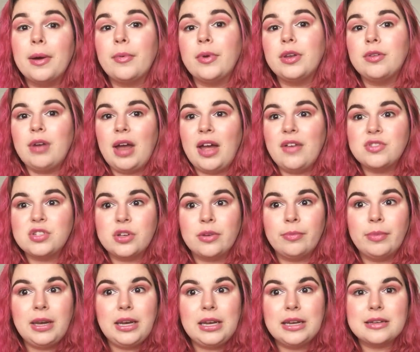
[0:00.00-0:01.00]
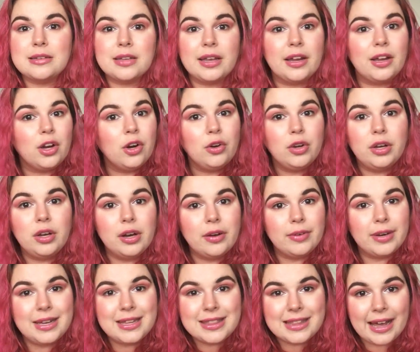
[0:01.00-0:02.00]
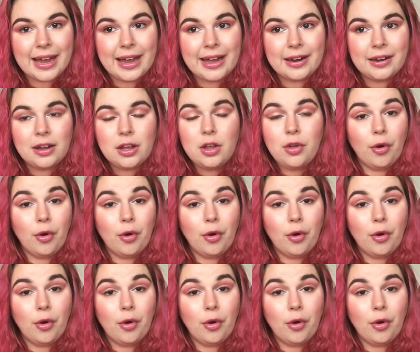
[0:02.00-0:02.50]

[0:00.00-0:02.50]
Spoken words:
But when you have so many, it's like, girl, you don't need that.